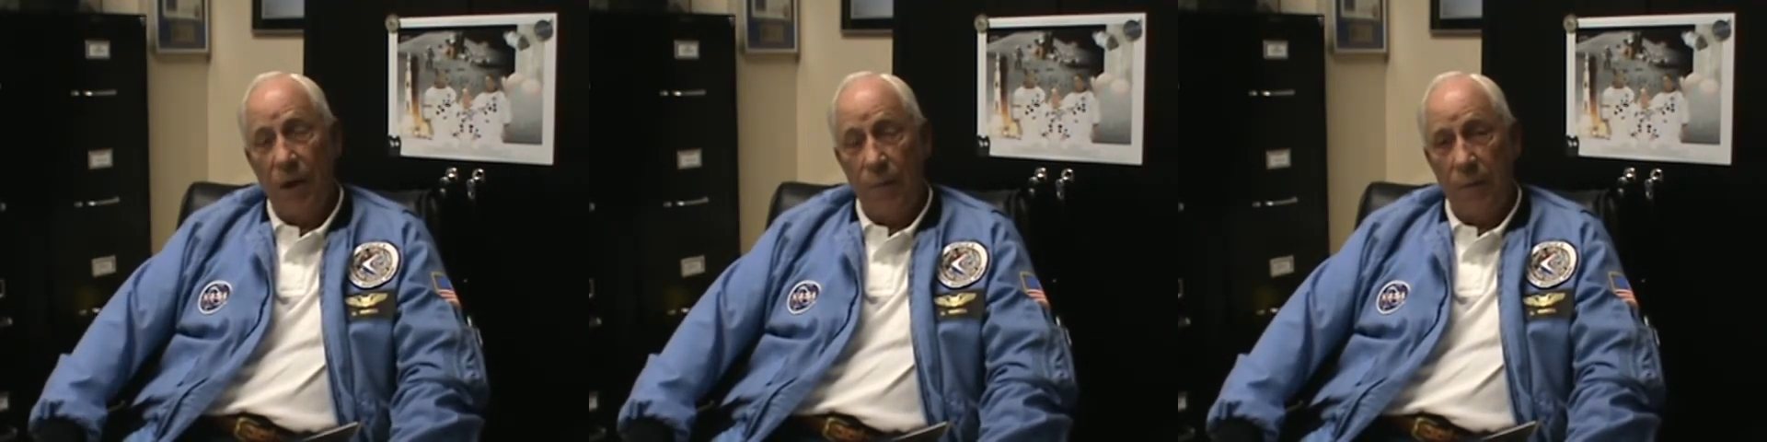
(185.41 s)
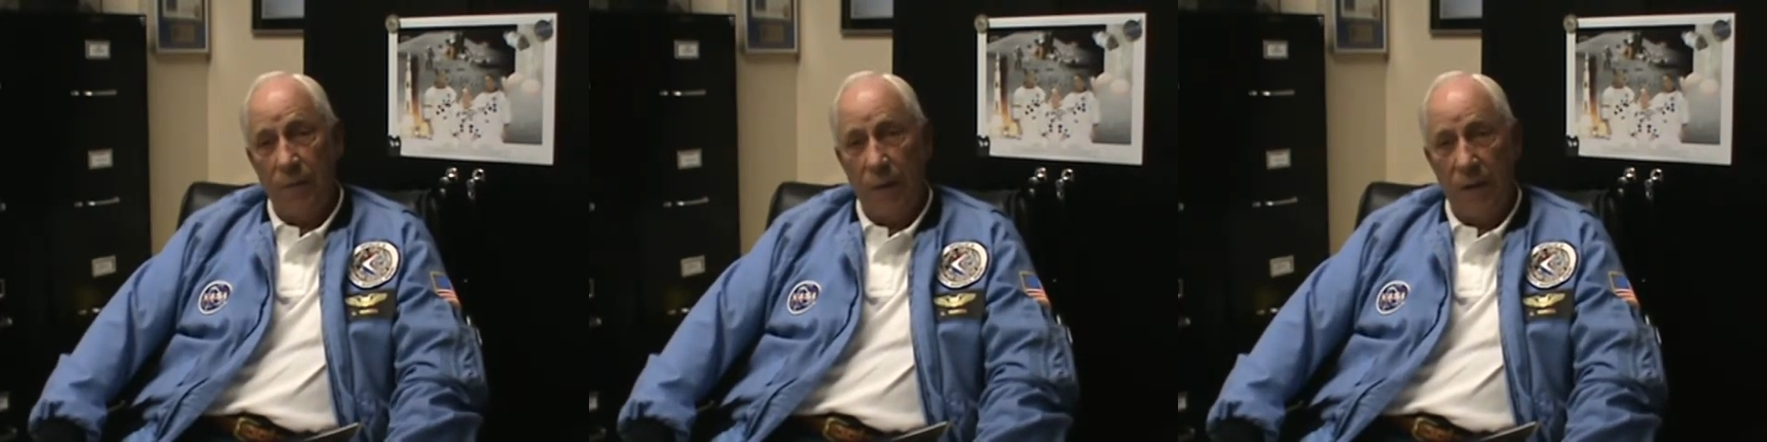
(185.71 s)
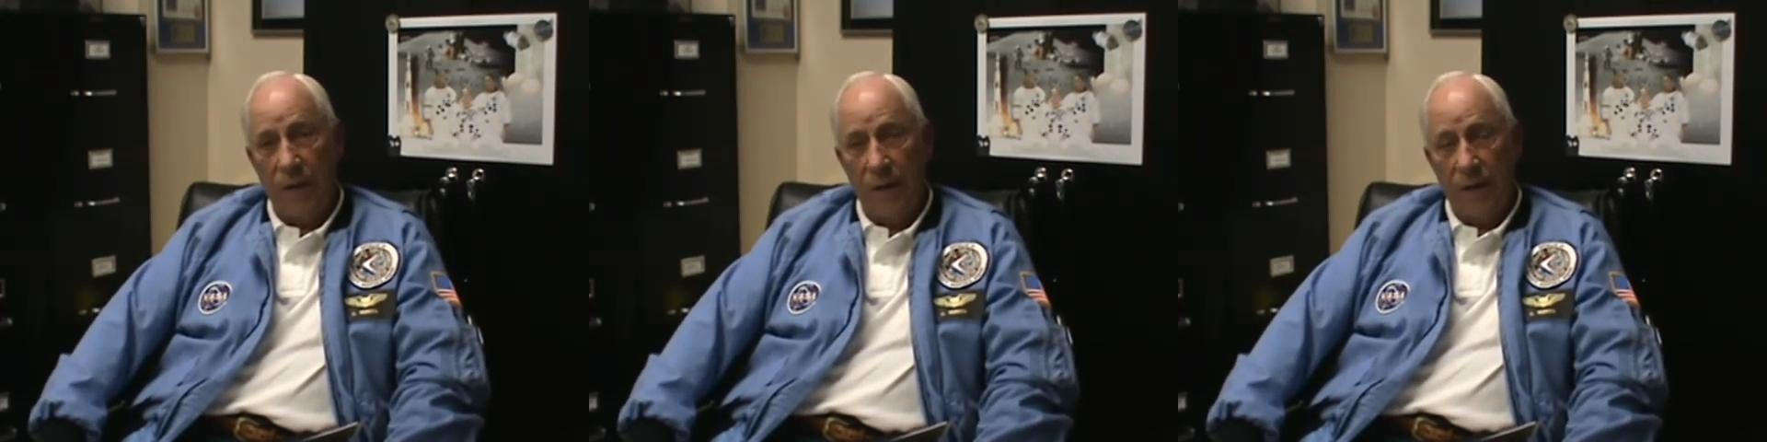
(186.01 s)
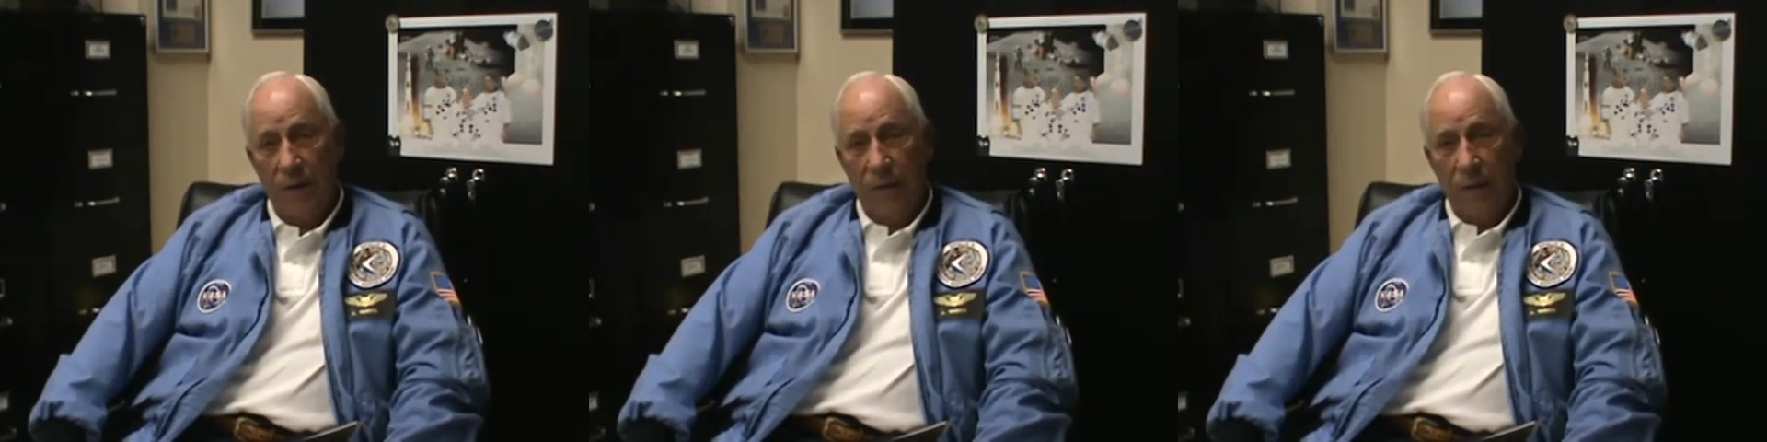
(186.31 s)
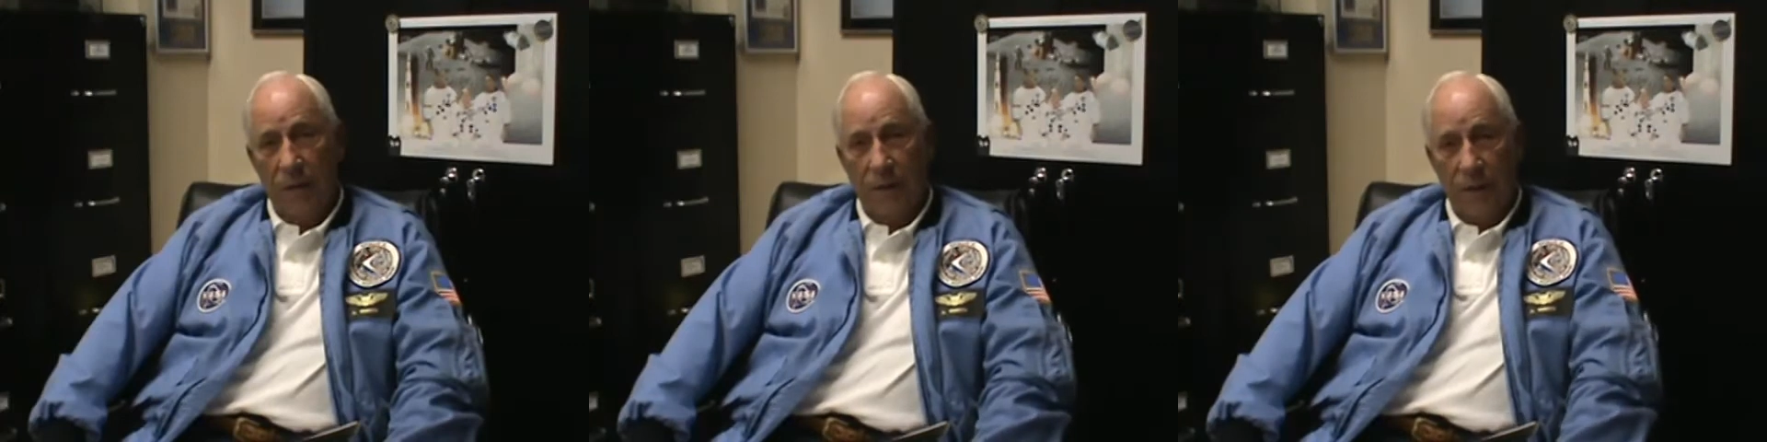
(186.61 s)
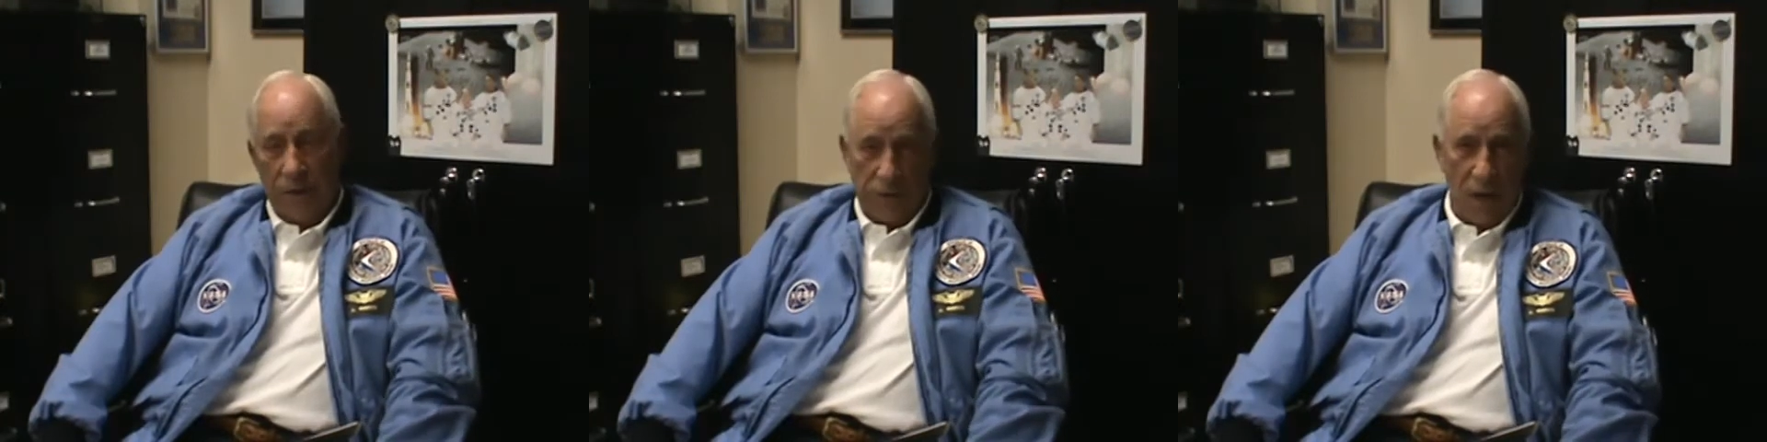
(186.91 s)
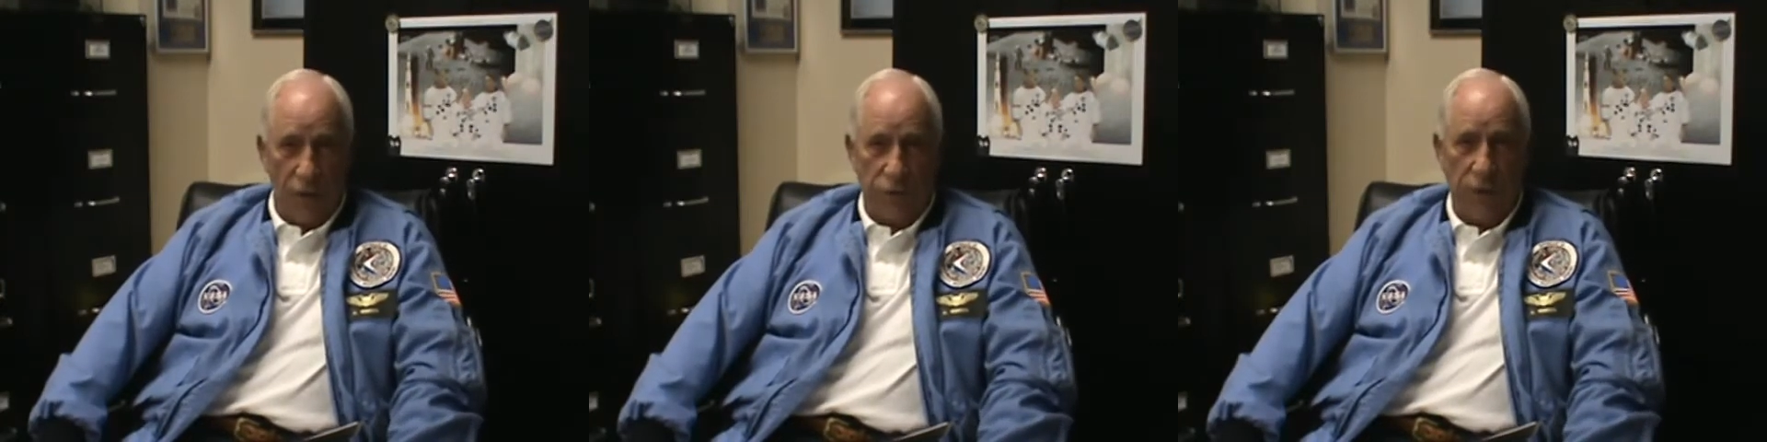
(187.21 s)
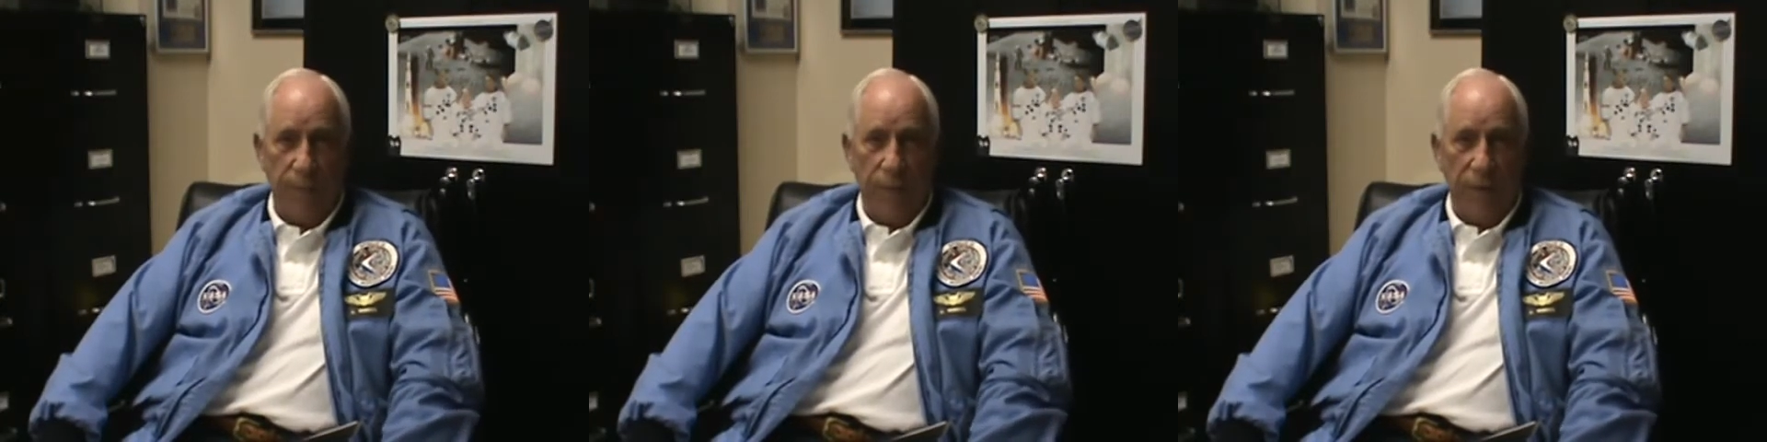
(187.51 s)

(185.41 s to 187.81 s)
helping me get a scholarship